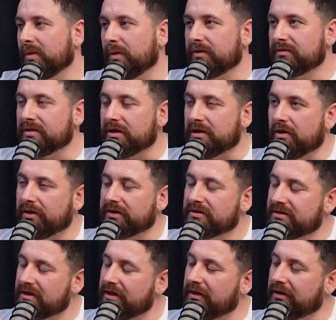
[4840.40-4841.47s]
When I was like
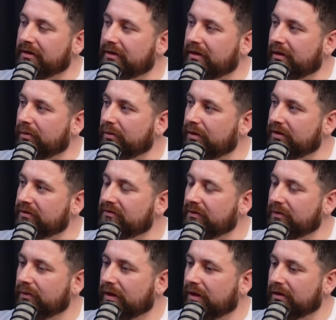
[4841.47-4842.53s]
19, I wanted
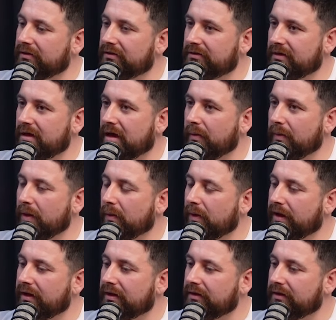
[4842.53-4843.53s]
to cut a bit of weight.